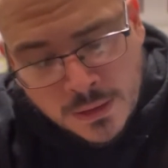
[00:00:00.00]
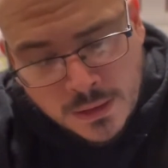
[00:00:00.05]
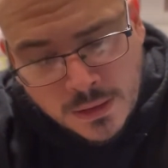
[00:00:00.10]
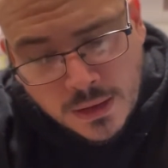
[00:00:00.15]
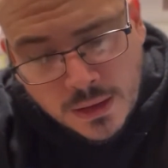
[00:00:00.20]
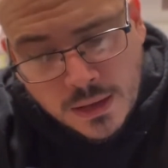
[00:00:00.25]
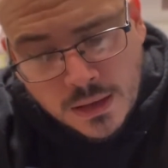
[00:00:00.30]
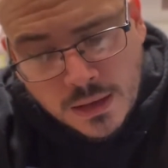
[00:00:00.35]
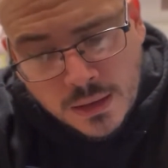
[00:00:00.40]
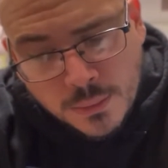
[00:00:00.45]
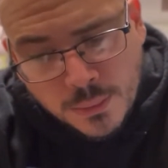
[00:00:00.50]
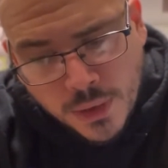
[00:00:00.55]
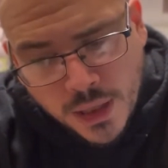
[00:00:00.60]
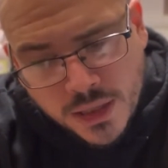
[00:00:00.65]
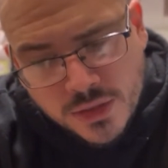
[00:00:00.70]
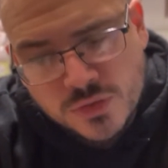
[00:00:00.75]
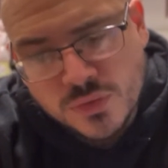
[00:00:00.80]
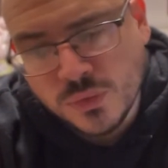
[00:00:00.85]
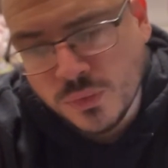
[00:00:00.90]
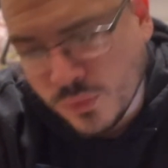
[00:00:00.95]
Um,
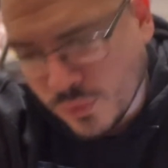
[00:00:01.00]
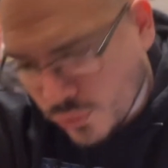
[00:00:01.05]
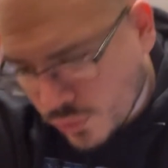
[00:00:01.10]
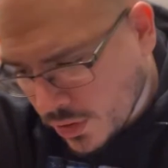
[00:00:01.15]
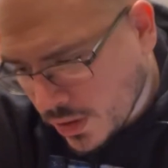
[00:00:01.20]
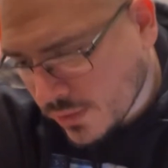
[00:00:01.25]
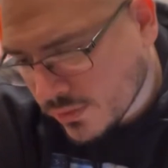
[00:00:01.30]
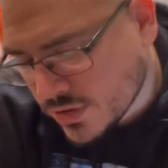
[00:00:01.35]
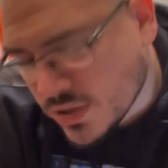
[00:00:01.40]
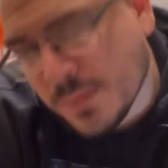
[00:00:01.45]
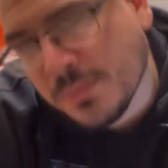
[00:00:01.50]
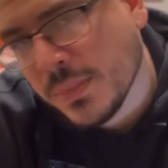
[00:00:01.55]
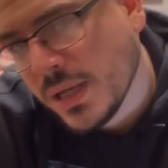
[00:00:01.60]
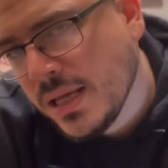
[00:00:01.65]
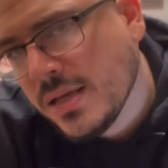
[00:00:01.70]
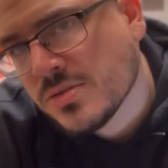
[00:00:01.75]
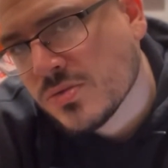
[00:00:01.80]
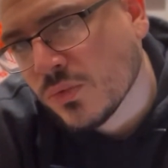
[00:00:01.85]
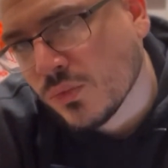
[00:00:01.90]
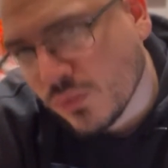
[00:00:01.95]
and it's a real, to
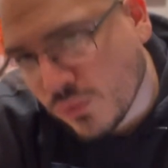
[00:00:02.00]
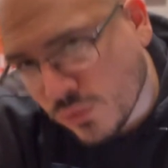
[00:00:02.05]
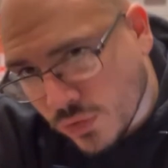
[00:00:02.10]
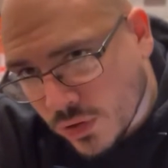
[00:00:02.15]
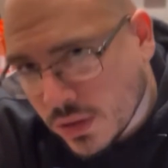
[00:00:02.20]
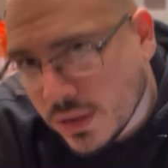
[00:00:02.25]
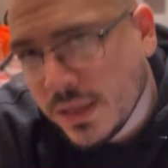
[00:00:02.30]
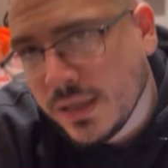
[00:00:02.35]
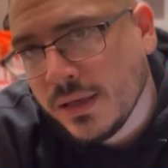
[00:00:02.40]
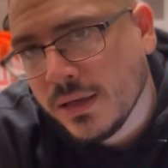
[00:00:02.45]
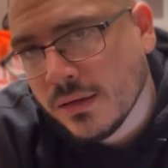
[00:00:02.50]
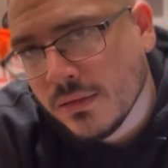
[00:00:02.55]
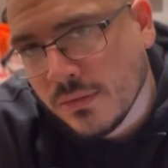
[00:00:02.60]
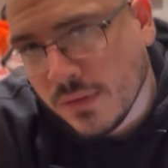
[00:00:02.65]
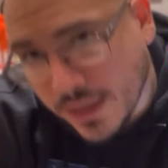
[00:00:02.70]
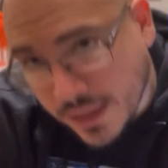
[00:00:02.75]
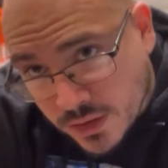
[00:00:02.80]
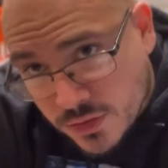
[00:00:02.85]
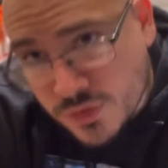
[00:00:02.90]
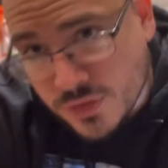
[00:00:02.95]
me, it's really
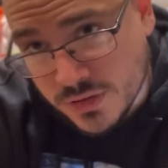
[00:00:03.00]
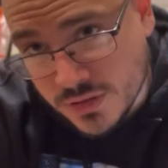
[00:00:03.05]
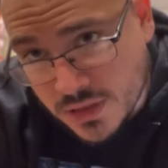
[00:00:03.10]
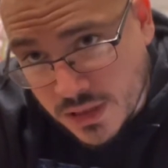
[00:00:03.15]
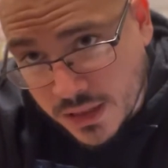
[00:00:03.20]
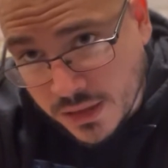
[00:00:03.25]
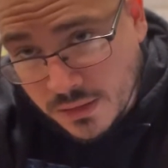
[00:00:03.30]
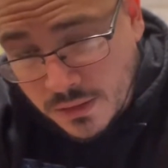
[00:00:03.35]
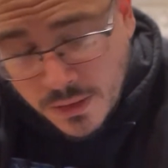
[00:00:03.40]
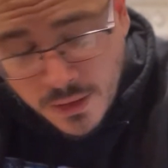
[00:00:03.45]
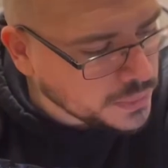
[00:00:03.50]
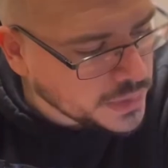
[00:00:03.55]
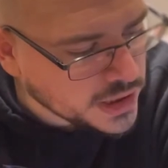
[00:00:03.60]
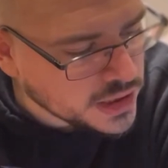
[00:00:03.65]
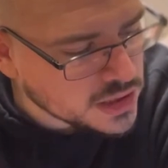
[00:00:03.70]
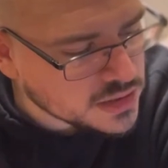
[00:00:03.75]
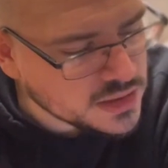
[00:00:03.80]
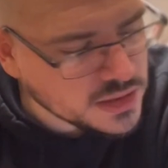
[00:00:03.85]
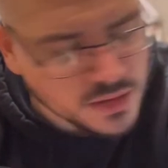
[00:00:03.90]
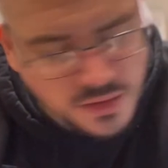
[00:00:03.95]
interesting.
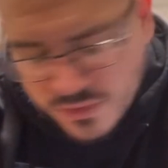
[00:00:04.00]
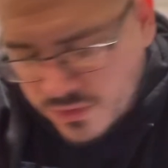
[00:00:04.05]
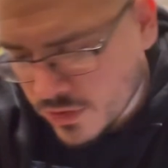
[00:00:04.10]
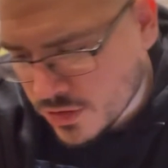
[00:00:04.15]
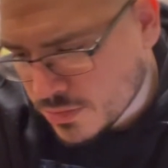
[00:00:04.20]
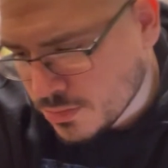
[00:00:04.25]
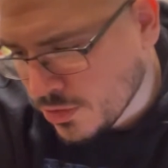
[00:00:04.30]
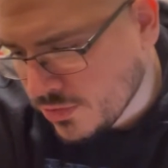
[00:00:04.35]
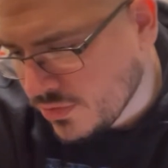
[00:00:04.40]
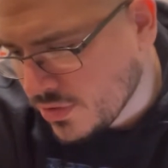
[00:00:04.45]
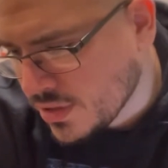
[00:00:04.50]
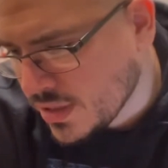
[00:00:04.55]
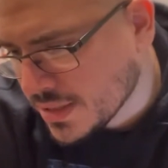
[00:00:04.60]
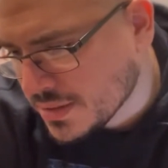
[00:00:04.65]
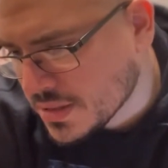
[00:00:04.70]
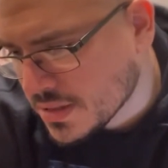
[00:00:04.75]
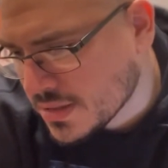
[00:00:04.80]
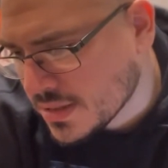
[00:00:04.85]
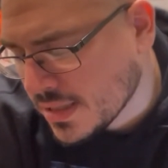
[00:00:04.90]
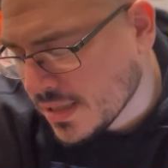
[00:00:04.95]
Because in the first movie, you get
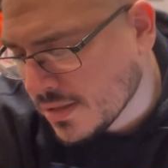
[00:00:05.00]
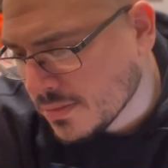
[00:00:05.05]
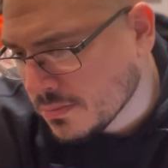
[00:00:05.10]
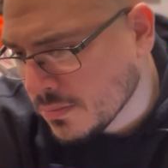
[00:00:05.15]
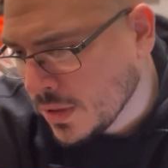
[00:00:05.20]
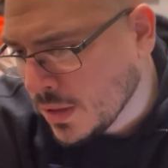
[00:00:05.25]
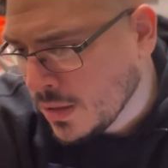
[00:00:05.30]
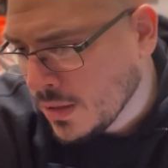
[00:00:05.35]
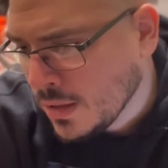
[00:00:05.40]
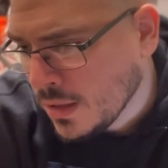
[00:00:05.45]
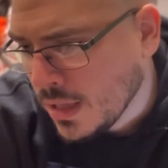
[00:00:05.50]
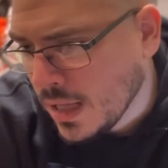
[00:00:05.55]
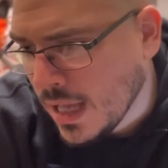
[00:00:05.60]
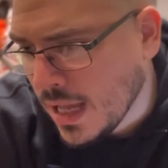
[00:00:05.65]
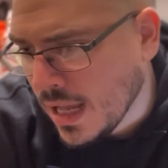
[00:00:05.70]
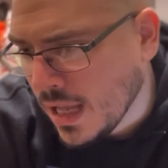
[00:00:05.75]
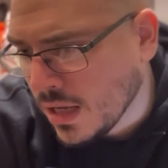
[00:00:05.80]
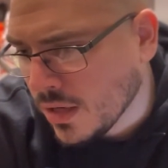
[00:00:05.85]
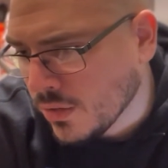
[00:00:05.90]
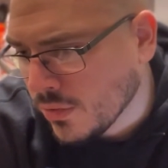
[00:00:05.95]
to see them,
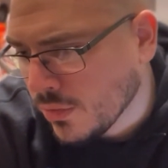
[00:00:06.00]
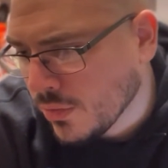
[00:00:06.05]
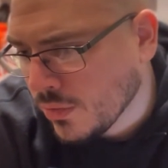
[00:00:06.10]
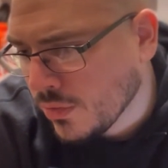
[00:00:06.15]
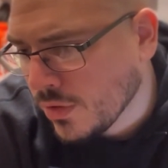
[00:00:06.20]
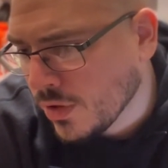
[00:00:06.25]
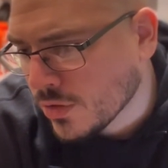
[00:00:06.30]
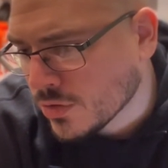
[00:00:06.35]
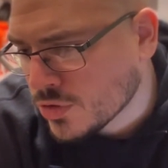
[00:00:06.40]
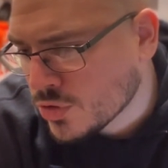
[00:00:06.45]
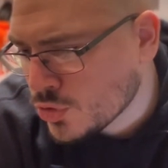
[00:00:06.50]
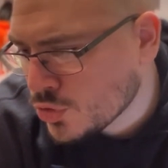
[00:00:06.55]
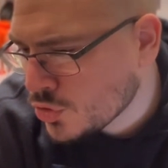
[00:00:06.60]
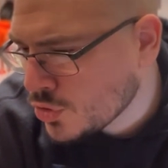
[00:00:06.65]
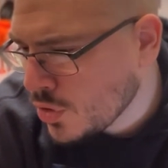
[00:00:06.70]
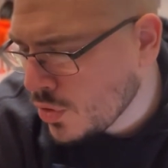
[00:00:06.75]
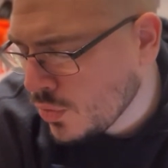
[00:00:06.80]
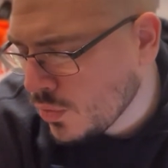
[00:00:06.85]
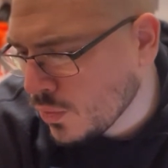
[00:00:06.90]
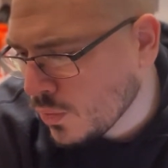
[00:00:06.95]
and they're
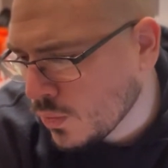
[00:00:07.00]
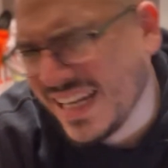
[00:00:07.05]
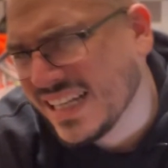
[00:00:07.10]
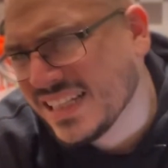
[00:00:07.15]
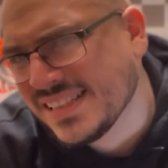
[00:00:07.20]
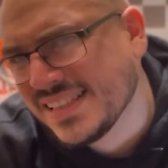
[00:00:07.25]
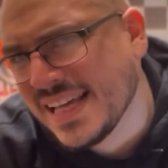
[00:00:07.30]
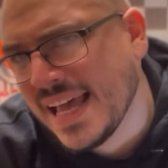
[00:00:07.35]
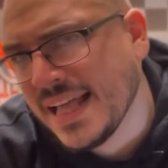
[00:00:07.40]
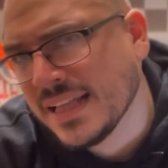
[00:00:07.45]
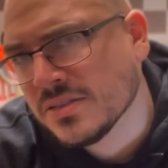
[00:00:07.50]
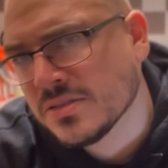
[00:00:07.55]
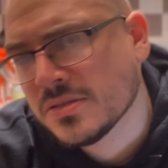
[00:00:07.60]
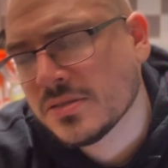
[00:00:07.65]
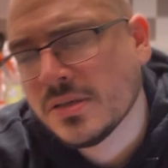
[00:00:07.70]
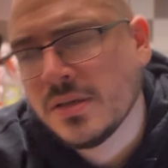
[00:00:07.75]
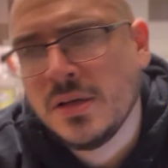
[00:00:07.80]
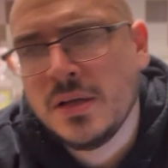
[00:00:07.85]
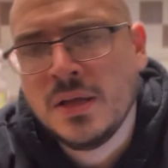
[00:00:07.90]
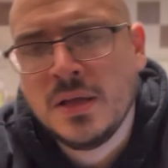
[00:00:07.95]
so
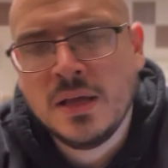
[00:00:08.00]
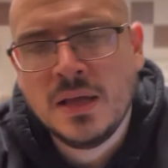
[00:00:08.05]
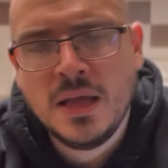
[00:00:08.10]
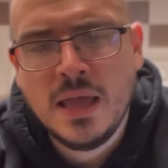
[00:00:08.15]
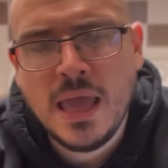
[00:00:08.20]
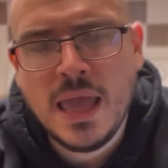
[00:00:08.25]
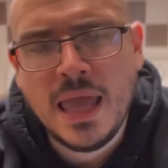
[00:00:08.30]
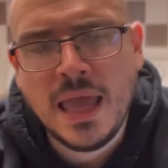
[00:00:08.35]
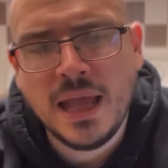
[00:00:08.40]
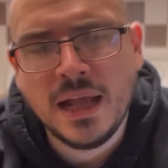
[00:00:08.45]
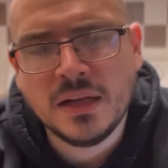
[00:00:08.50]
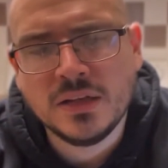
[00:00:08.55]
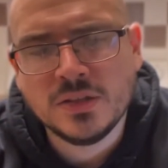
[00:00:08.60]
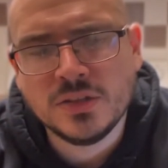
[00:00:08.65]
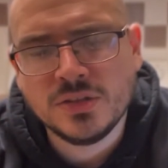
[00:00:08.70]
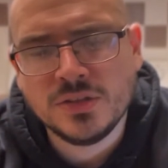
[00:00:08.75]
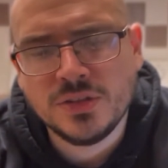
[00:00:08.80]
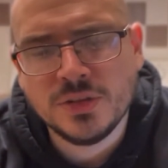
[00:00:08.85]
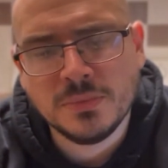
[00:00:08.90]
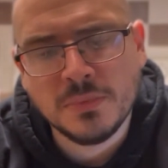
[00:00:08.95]
intense,
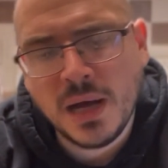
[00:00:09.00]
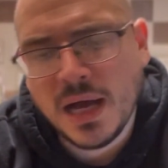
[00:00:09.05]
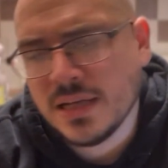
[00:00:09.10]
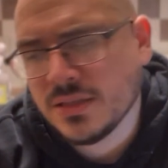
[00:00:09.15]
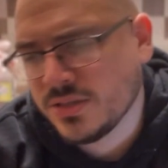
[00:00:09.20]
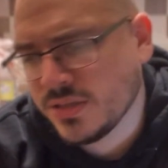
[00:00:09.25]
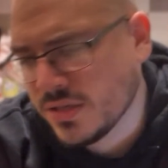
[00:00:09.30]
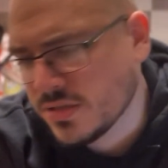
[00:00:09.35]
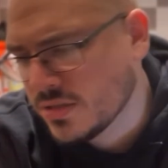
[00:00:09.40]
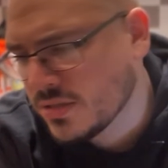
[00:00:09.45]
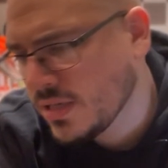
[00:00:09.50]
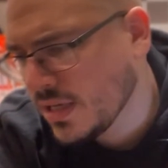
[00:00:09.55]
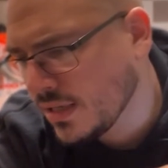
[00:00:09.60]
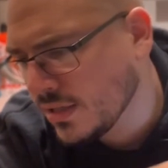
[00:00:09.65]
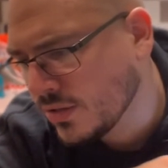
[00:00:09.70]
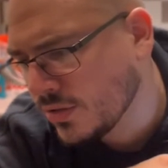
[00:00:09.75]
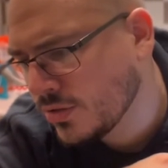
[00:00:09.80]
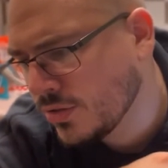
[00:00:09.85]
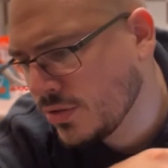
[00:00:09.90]
and your mind just kind of